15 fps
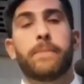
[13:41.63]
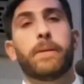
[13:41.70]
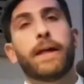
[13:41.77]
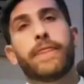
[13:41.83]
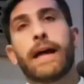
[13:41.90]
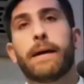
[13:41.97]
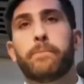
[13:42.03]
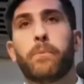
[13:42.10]

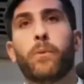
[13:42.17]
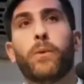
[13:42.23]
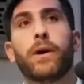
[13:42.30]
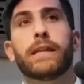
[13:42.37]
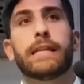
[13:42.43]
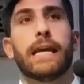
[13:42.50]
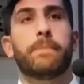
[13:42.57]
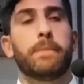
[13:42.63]
And by
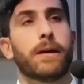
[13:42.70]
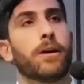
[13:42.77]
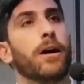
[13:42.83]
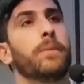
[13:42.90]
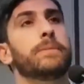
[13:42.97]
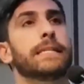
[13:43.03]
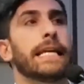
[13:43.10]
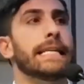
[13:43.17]
that point, it
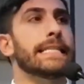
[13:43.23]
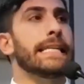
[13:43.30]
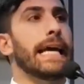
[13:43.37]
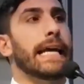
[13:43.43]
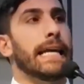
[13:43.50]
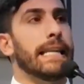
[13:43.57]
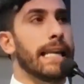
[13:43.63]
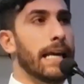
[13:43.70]
becomes
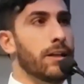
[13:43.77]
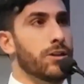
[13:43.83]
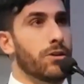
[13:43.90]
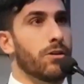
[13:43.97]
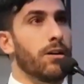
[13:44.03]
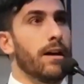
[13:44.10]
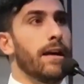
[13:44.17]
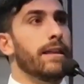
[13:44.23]
that second
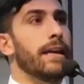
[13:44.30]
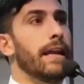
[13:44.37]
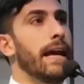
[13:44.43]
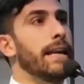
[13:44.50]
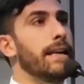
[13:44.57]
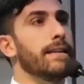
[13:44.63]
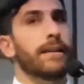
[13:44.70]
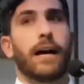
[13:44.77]
nature,
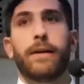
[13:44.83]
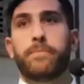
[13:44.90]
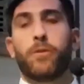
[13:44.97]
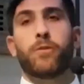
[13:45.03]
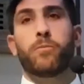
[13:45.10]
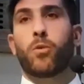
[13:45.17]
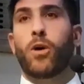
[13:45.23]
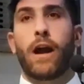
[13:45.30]
that any
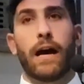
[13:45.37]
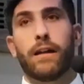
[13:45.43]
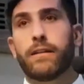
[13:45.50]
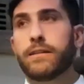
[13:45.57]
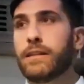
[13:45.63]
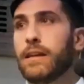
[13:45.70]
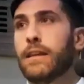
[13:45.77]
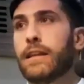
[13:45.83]
type of
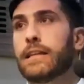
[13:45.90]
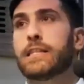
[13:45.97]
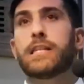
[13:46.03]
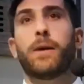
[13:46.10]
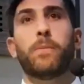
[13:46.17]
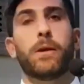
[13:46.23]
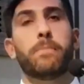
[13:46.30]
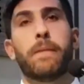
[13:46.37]
morality
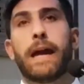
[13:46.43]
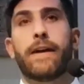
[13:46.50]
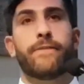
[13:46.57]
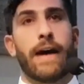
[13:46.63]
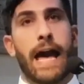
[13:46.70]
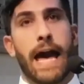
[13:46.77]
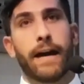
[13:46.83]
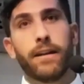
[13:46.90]
that someone
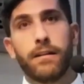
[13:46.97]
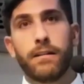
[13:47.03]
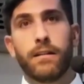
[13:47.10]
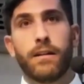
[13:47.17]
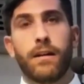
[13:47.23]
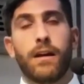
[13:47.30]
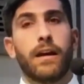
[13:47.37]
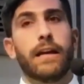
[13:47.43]
may have
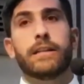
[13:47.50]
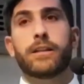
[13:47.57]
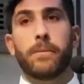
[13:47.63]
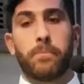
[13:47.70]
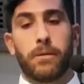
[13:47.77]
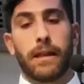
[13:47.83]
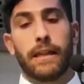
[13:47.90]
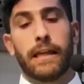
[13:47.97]
had
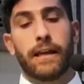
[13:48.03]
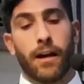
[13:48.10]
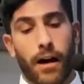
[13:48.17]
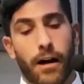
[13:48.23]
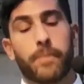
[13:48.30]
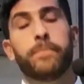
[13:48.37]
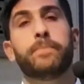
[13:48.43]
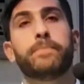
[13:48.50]
is
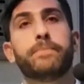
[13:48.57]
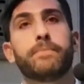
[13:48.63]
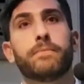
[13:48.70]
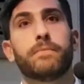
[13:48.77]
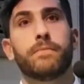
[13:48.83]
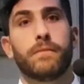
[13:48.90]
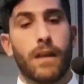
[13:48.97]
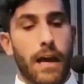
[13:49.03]
completely gone.
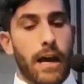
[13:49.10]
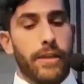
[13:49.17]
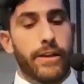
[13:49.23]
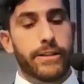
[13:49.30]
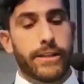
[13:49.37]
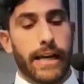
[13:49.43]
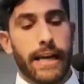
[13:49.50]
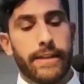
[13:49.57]

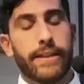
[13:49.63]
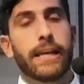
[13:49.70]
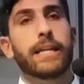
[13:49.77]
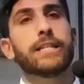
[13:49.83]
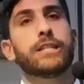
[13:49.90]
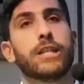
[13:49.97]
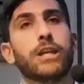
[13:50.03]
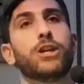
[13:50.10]
The
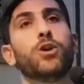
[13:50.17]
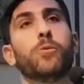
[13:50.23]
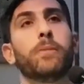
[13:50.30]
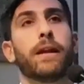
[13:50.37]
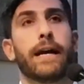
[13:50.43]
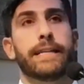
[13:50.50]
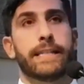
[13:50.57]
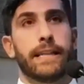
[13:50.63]
second thing is
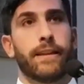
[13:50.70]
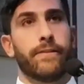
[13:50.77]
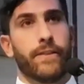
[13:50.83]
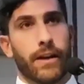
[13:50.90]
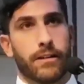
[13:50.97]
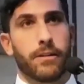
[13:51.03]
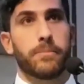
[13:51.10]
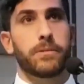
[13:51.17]

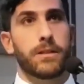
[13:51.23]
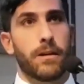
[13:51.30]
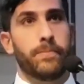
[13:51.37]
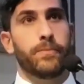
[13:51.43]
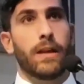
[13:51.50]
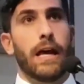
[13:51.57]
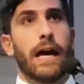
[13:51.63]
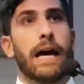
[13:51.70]
dehumanizing the
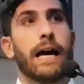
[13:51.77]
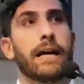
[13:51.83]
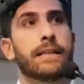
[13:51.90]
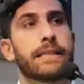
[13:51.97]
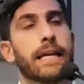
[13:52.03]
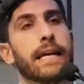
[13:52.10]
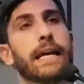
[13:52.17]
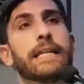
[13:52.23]
victims
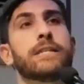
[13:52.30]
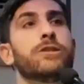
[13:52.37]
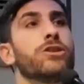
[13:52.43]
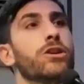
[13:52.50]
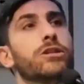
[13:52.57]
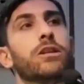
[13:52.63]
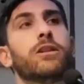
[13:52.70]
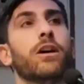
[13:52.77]
and saying
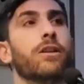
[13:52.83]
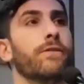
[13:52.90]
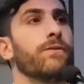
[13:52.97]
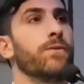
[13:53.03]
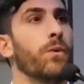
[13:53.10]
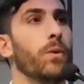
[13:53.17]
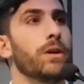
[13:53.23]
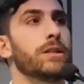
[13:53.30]
it's just
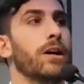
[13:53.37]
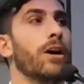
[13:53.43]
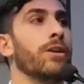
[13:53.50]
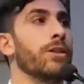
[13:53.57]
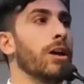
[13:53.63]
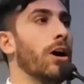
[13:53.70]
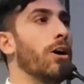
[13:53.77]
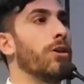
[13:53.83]
another
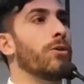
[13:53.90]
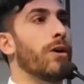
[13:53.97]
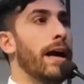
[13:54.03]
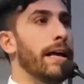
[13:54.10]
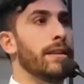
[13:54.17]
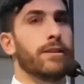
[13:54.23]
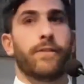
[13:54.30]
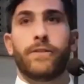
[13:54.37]
voice on the
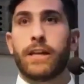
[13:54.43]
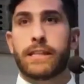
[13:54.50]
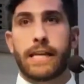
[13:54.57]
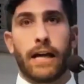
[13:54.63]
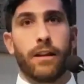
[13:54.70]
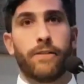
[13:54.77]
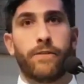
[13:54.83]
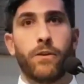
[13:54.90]
other end
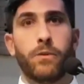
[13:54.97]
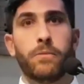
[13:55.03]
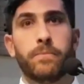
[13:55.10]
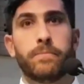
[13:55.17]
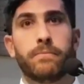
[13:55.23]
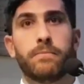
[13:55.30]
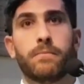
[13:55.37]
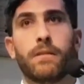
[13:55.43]
of the
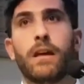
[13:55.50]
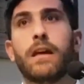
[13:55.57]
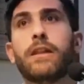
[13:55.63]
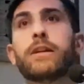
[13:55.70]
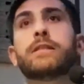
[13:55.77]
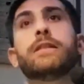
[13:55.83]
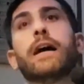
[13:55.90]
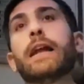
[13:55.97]
telephone.
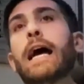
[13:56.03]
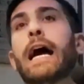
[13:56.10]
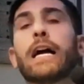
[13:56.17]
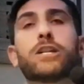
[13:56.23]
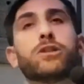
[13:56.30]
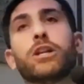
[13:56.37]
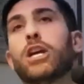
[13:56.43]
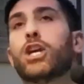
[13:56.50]
There's
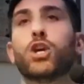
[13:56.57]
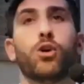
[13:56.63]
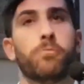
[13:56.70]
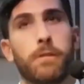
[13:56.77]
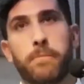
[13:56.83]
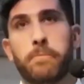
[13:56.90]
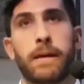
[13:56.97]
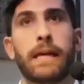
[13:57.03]
not
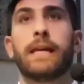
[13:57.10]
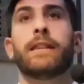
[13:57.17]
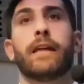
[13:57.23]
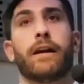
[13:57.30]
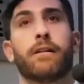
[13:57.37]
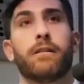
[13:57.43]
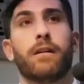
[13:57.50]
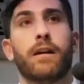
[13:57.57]
actually a human
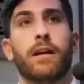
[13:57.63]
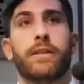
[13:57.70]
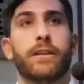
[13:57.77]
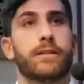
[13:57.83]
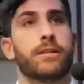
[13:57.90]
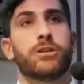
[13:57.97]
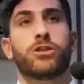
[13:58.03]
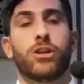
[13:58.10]
being there.
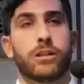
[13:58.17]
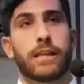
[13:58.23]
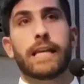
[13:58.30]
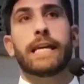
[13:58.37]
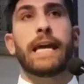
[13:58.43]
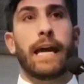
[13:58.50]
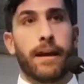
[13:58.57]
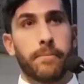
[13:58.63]
This is
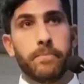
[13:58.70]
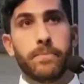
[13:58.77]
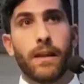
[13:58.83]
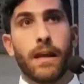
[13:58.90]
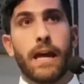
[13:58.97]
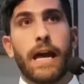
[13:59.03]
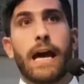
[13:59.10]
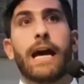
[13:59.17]
just a
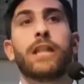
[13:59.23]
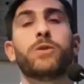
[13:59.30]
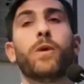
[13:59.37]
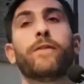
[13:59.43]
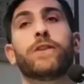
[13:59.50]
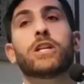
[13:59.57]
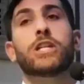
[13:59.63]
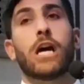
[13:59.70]
game,
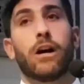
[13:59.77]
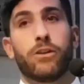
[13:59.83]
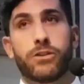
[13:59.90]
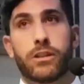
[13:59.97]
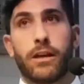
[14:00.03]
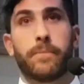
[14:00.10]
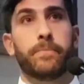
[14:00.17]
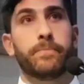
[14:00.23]
and you have to
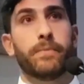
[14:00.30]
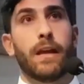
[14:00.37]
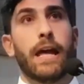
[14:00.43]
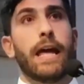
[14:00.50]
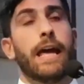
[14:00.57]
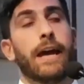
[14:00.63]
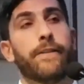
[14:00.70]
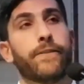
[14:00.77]
challenge
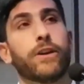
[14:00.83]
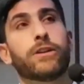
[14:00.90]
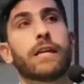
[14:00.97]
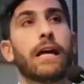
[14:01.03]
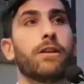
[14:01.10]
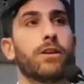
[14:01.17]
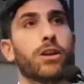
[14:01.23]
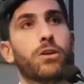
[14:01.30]
them.
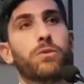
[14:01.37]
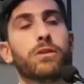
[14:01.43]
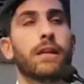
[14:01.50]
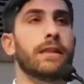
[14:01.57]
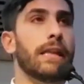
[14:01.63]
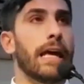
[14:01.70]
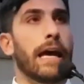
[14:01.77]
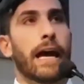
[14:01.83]
If they're telling
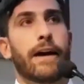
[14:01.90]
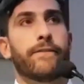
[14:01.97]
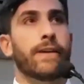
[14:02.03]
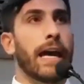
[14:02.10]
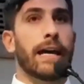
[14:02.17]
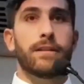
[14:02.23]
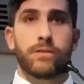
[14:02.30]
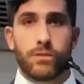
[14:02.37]
you that they
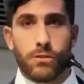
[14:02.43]
have